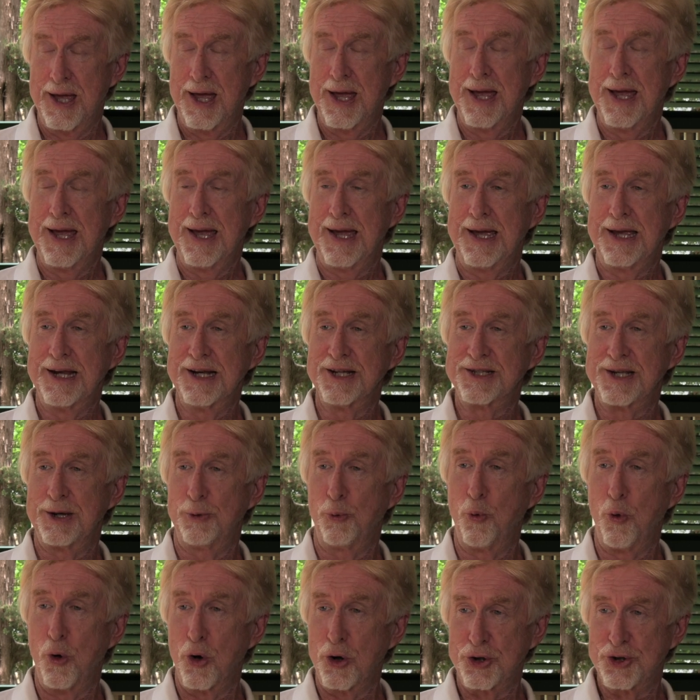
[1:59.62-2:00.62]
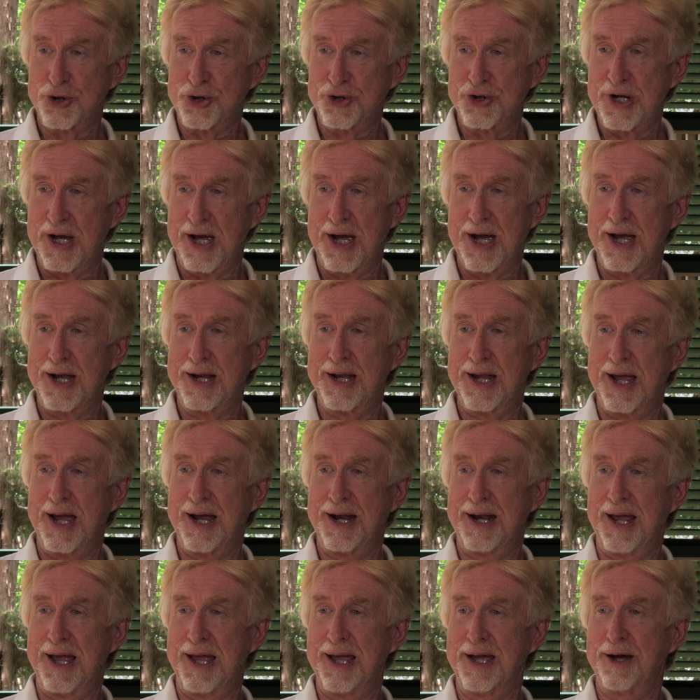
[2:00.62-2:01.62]
It is a watershed
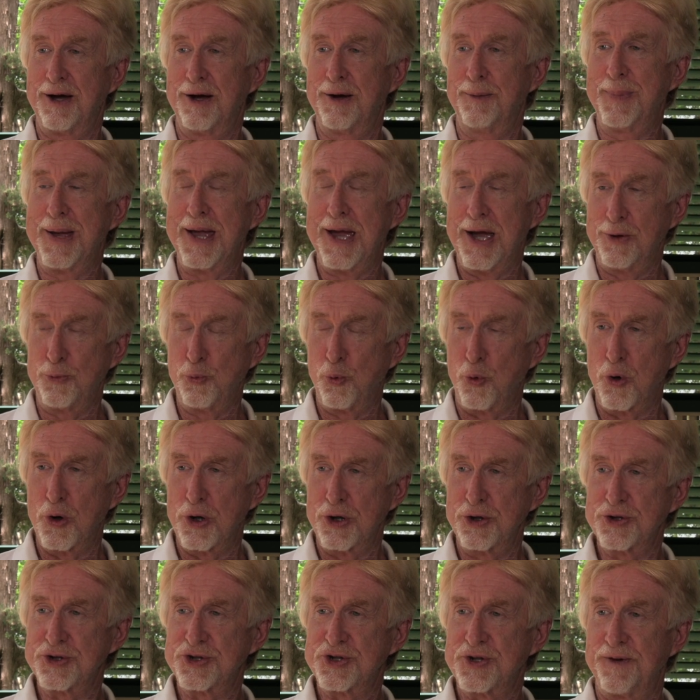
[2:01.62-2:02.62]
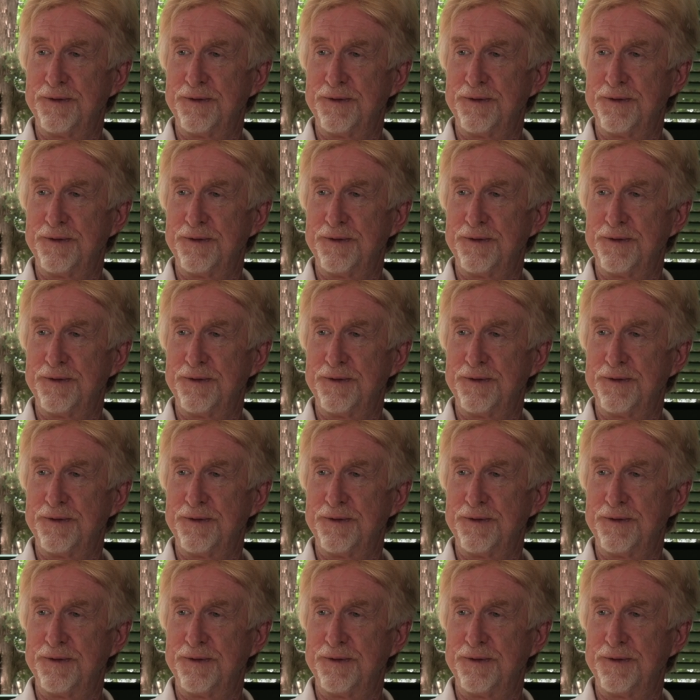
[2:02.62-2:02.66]
and a headwaters